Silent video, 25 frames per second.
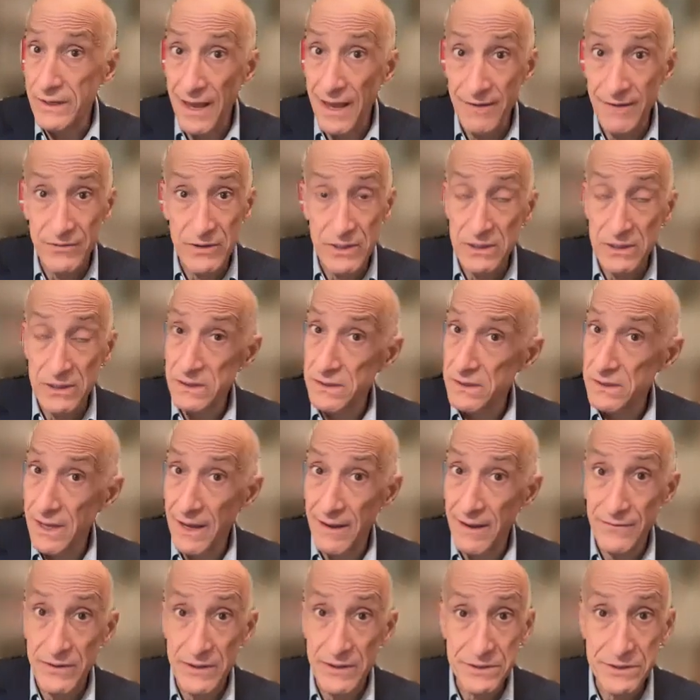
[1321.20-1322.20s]
gave
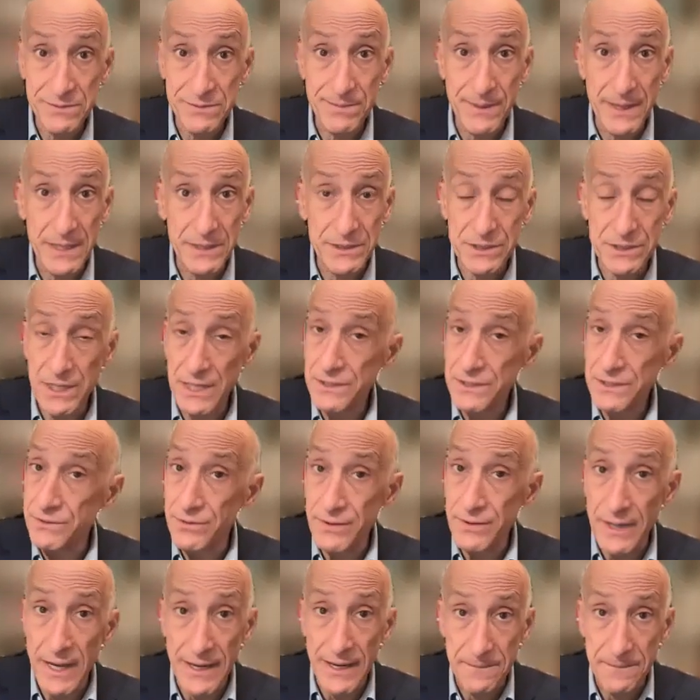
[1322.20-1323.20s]
a speech
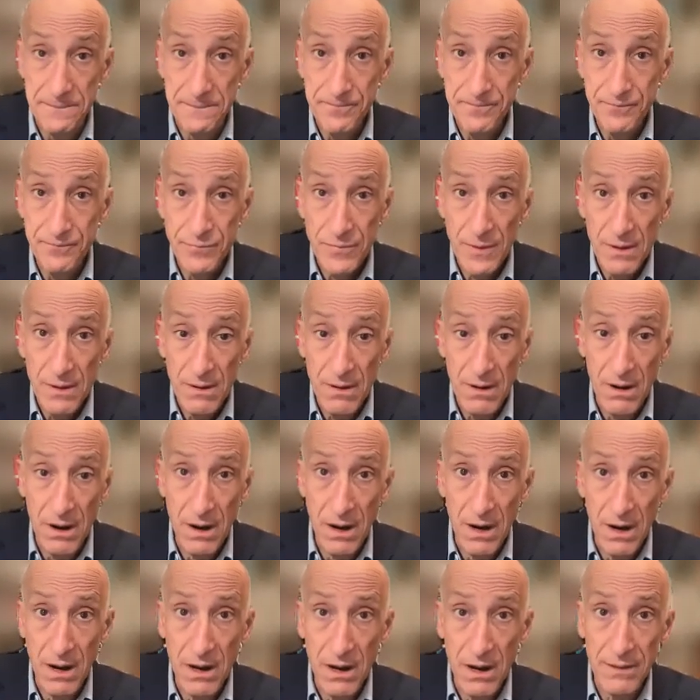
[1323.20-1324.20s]
yesterday
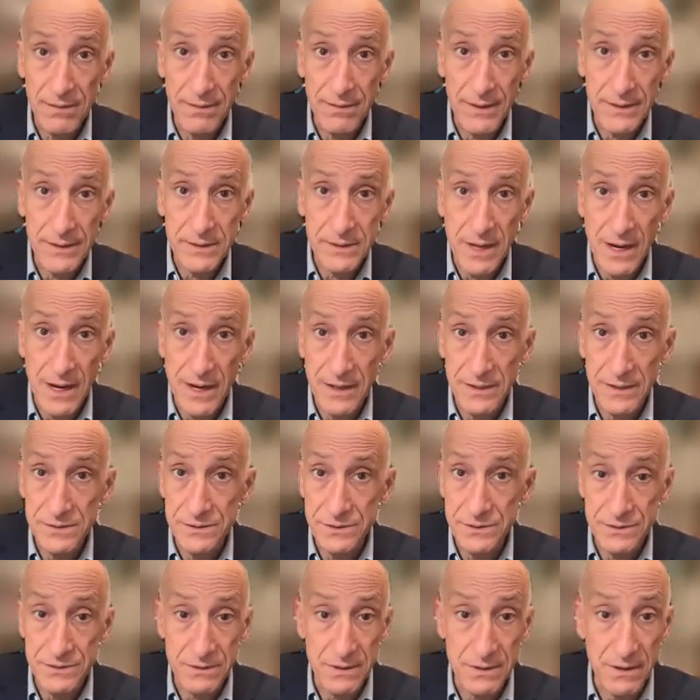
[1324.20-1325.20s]
that
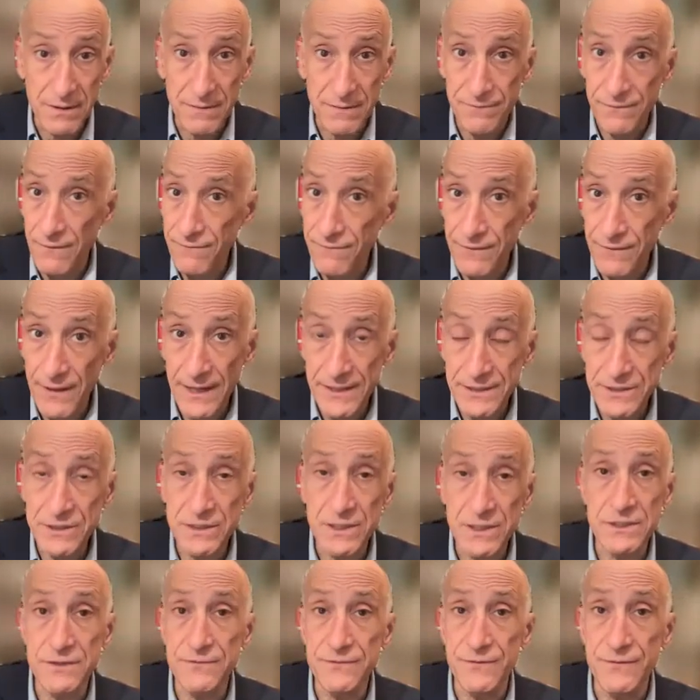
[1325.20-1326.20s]
kind of reflects
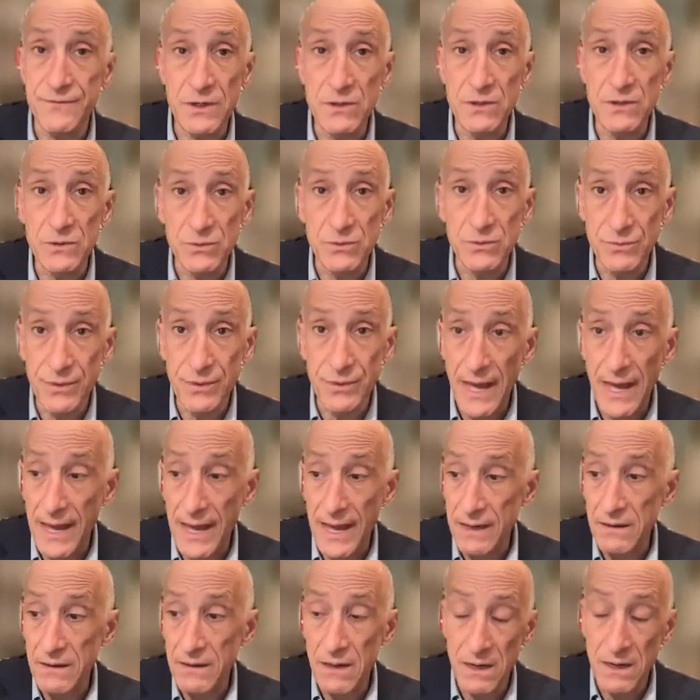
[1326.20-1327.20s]
this view
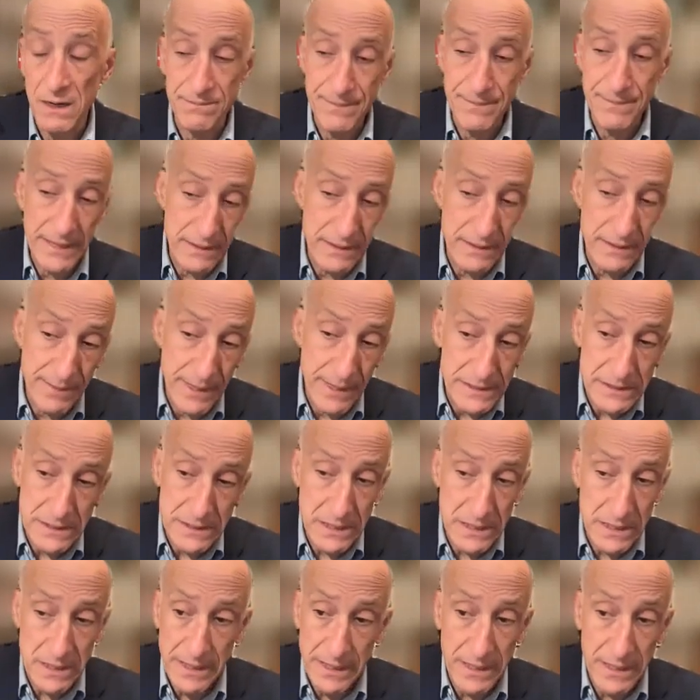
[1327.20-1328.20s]
that
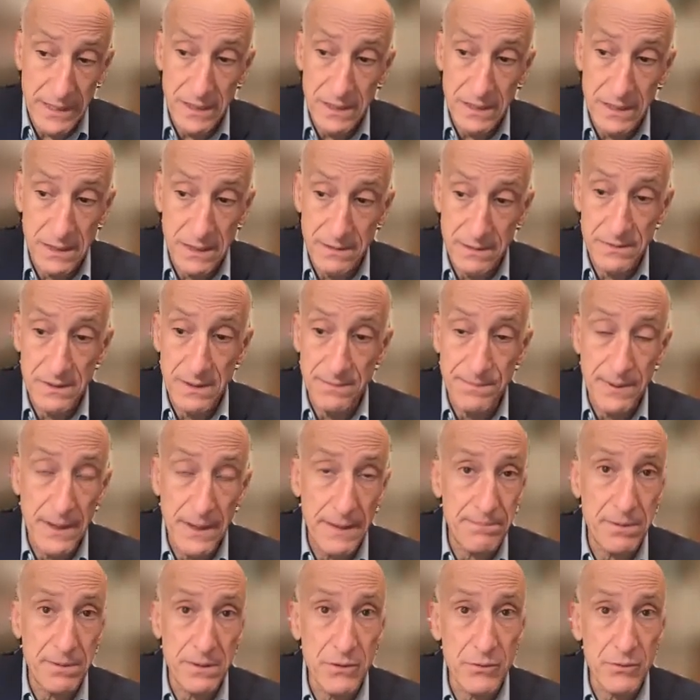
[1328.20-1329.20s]
basically the
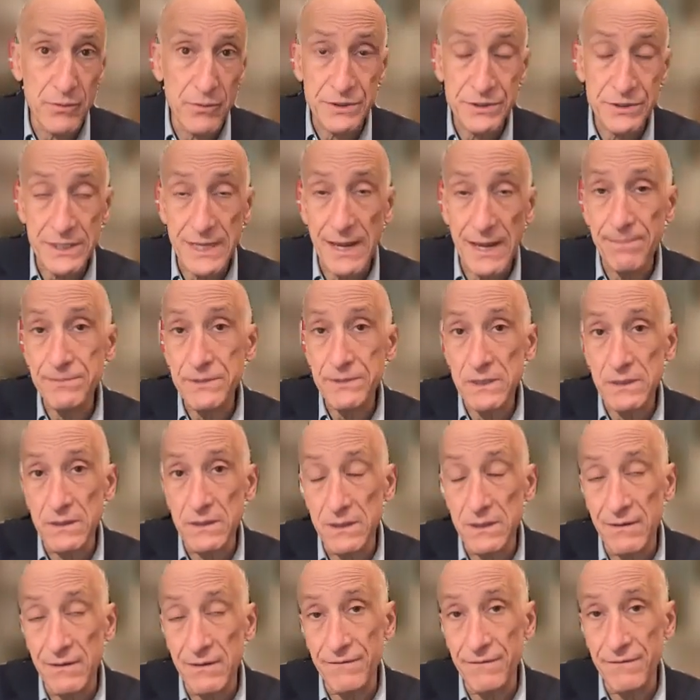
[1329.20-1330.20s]
people who are
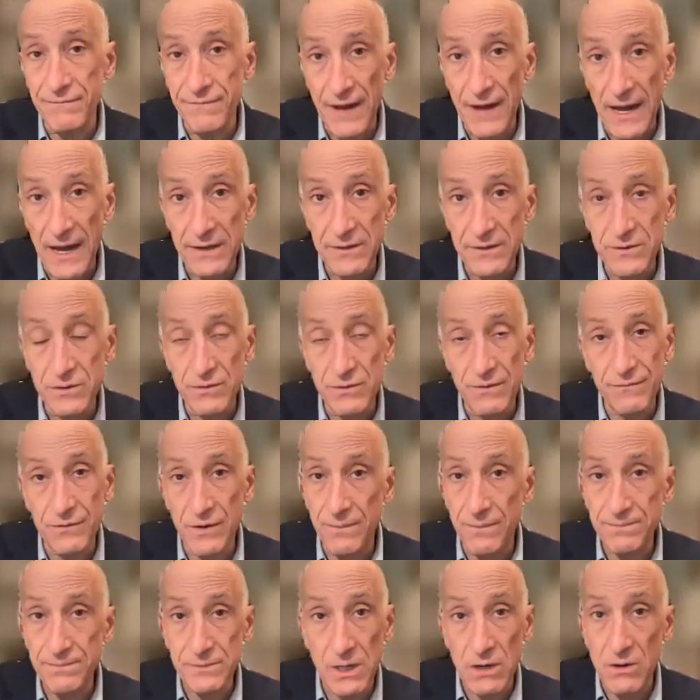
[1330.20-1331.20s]
skeptical of the value of
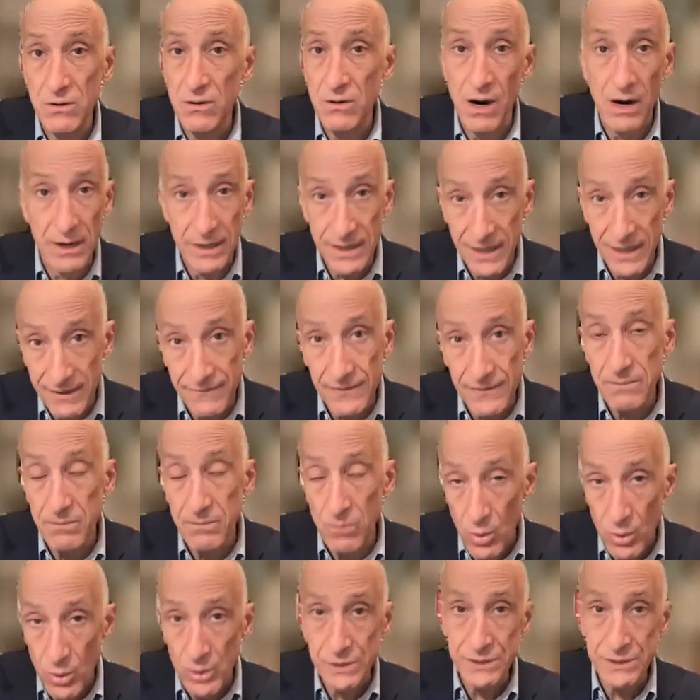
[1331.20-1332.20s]
crypto are even
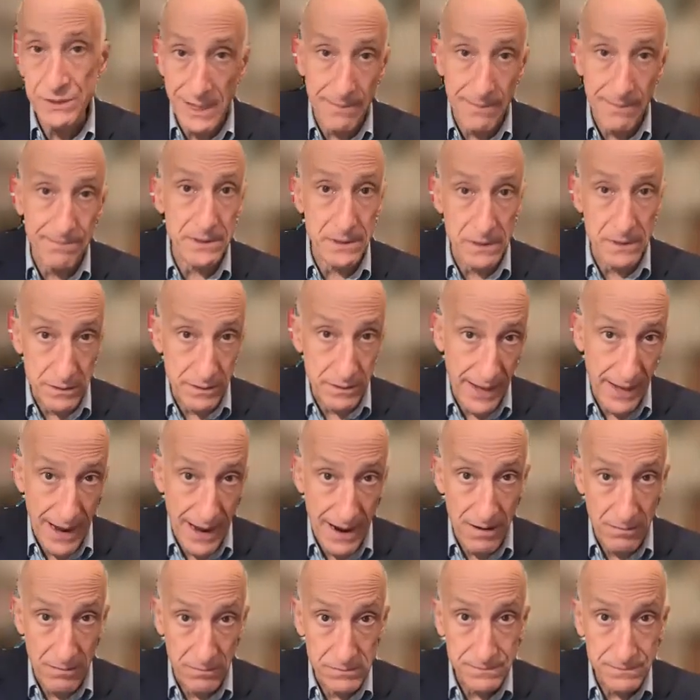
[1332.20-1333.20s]
more skeptical
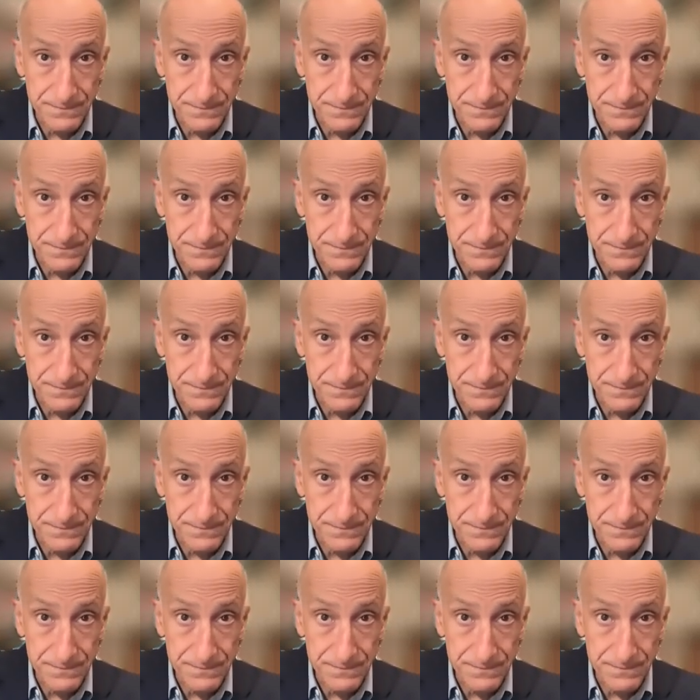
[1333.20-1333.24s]
now.